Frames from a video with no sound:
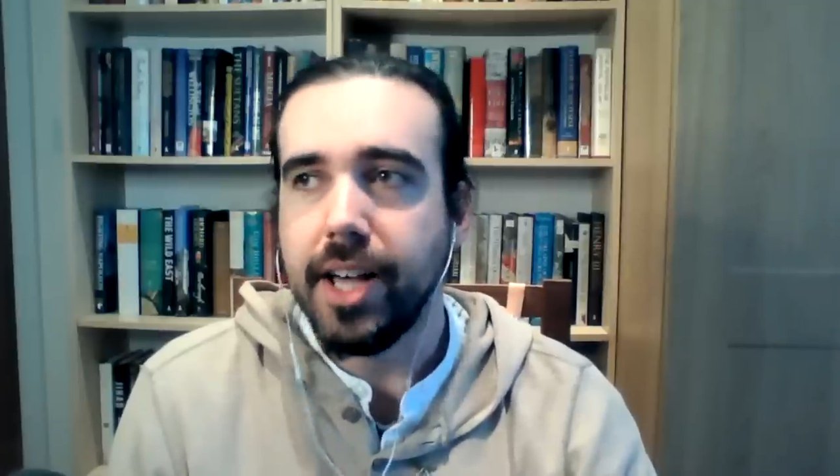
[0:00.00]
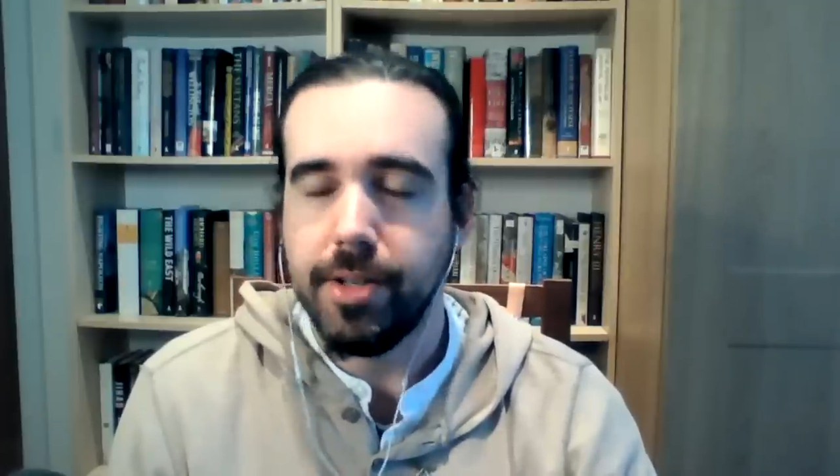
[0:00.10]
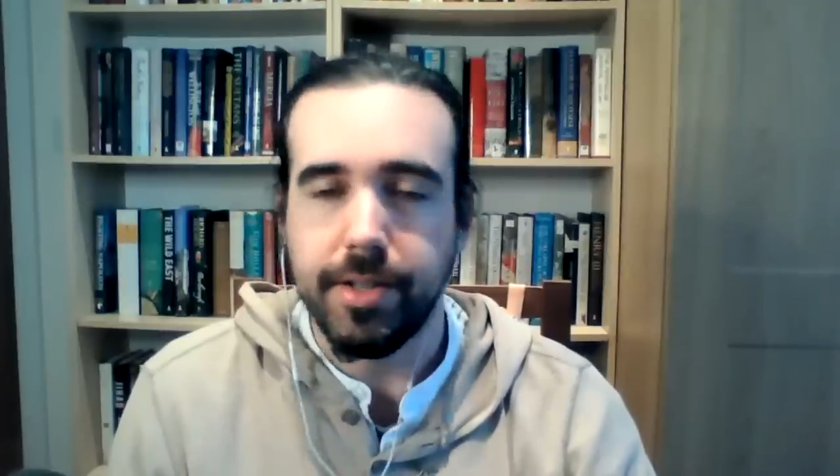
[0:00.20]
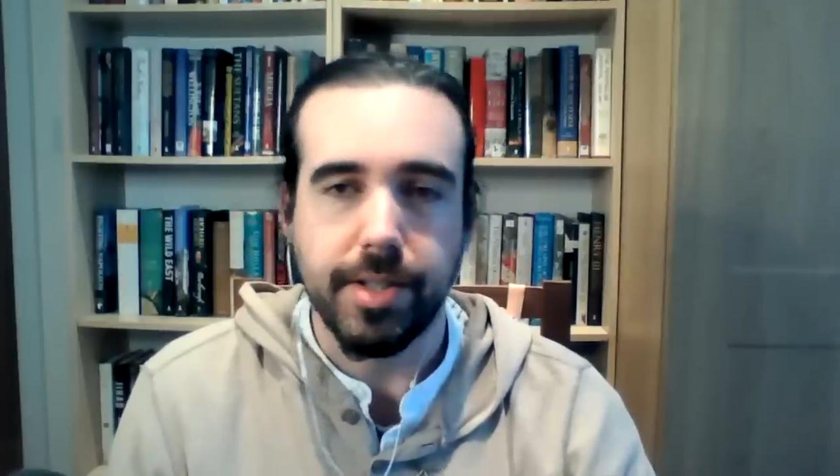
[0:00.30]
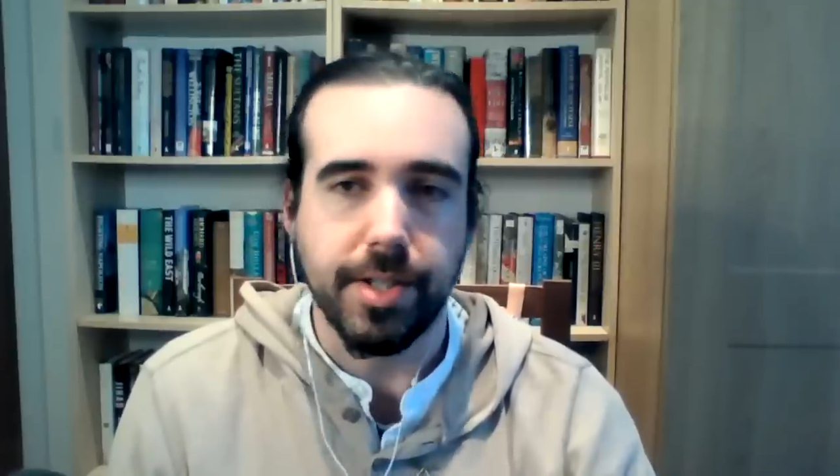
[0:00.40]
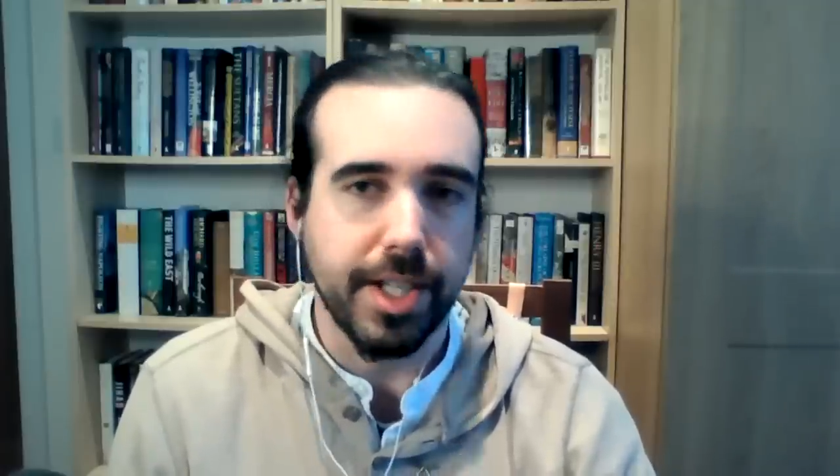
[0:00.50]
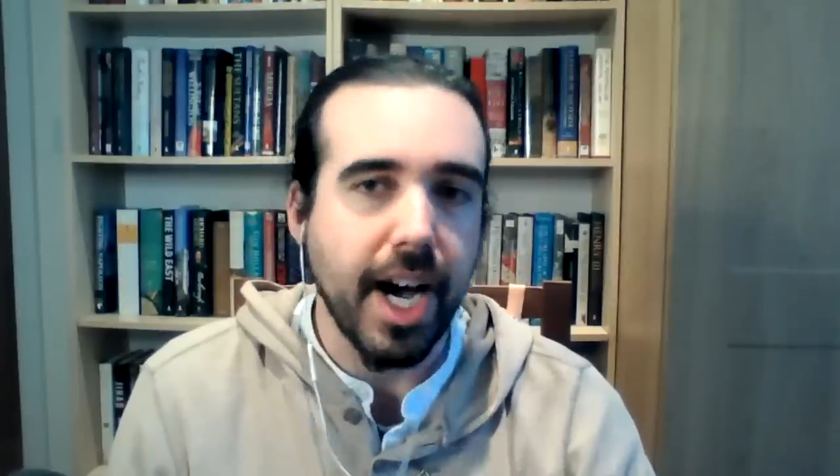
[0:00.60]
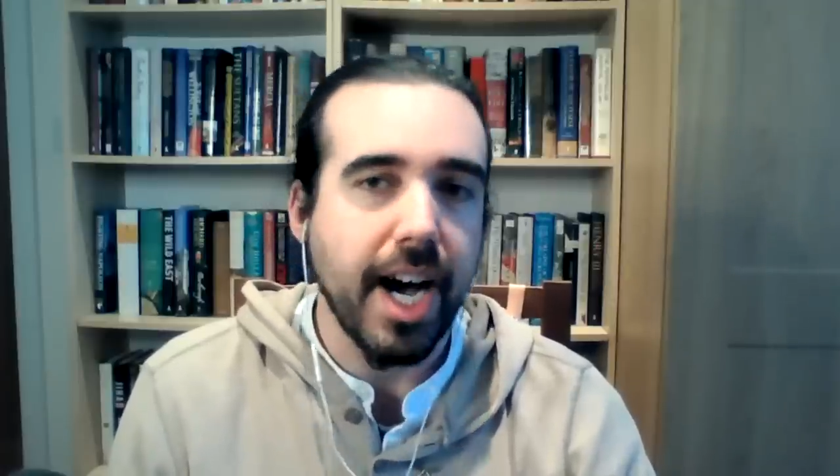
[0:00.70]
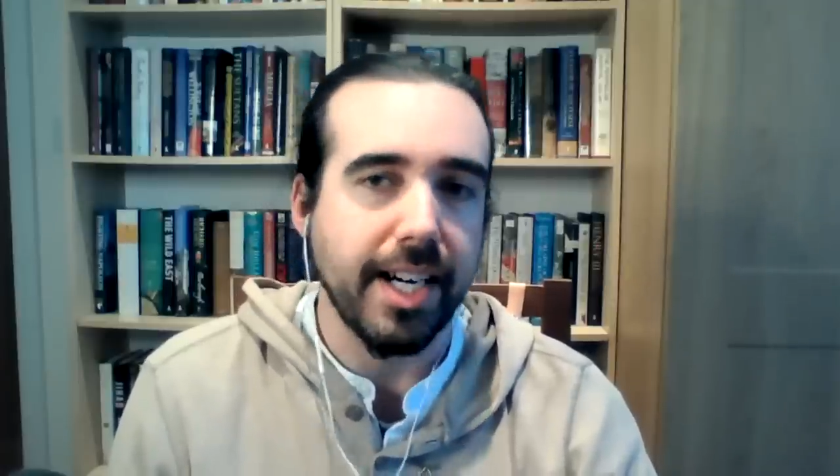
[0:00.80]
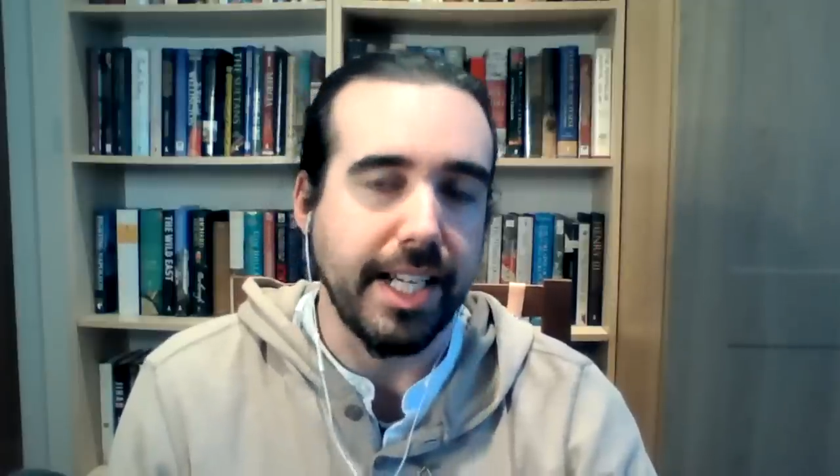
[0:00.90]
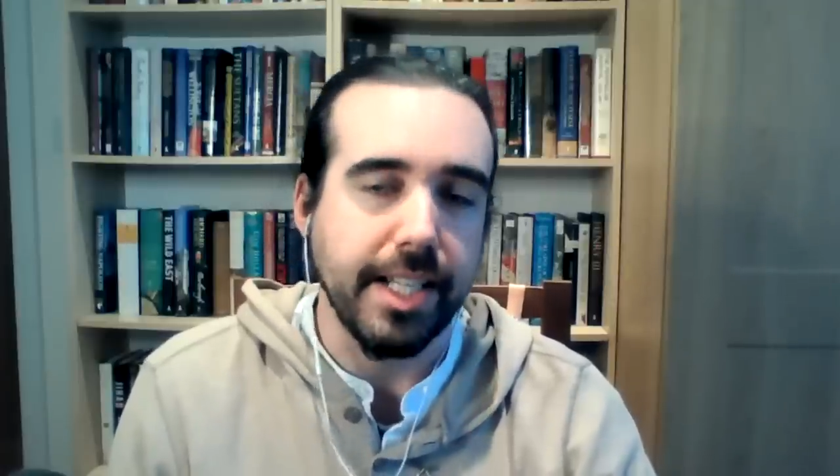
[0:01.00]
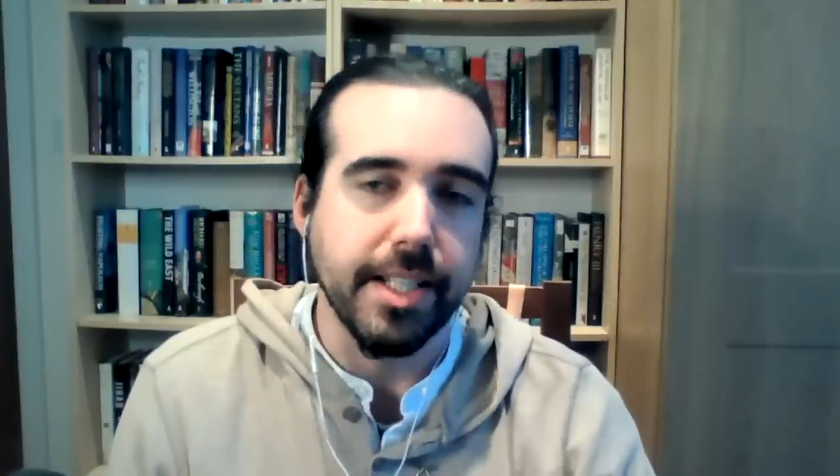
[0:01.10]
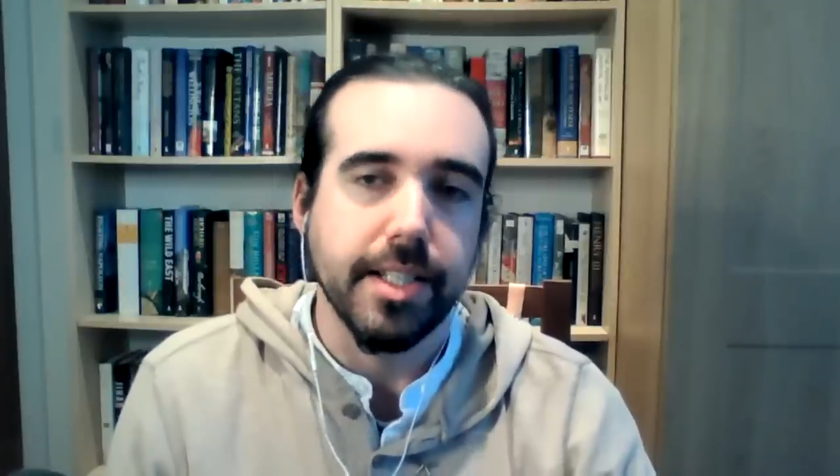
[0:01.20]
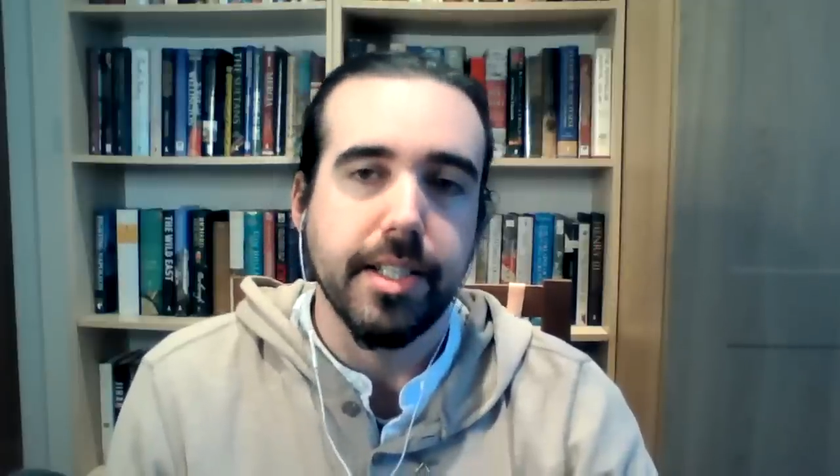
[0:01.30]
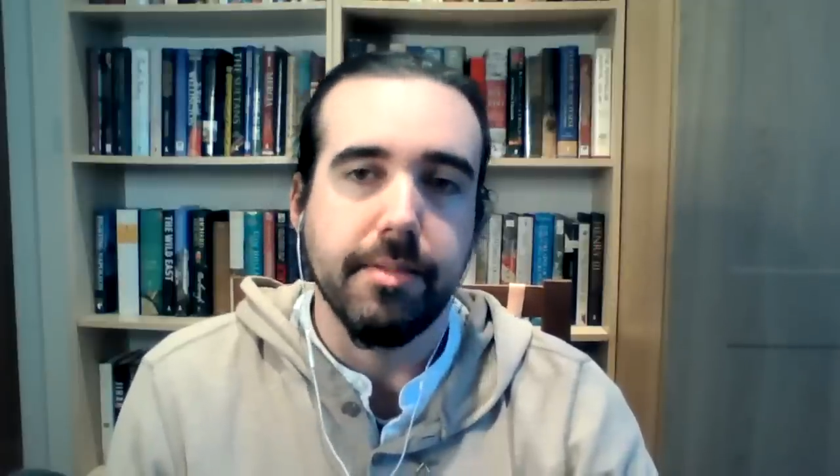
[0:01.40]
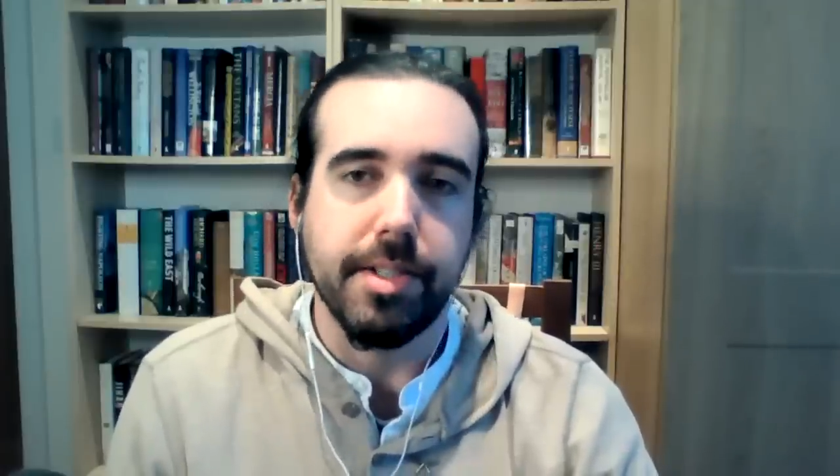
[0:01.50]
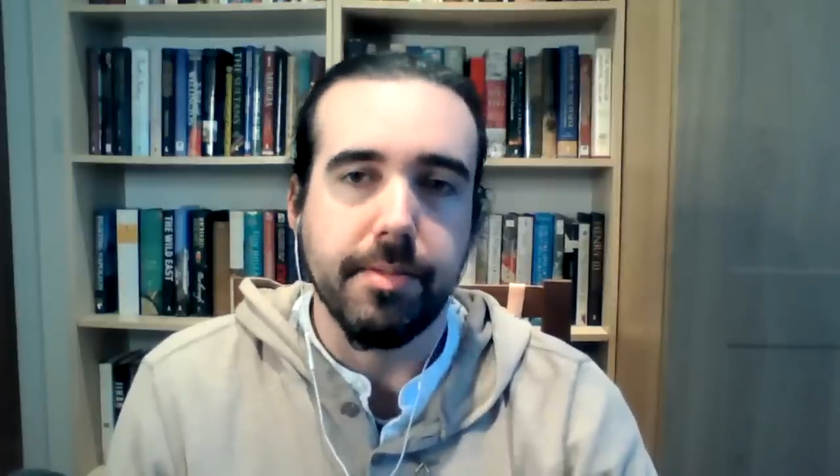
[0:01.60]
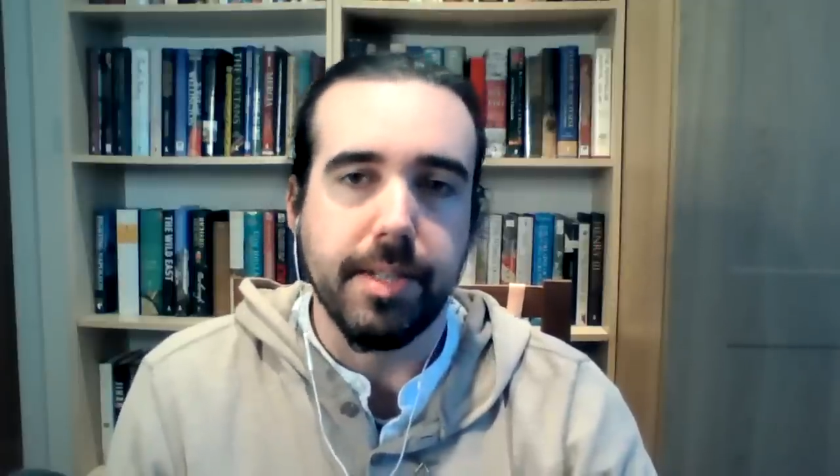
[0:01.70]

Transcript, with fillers: Ayo Gurkhali, which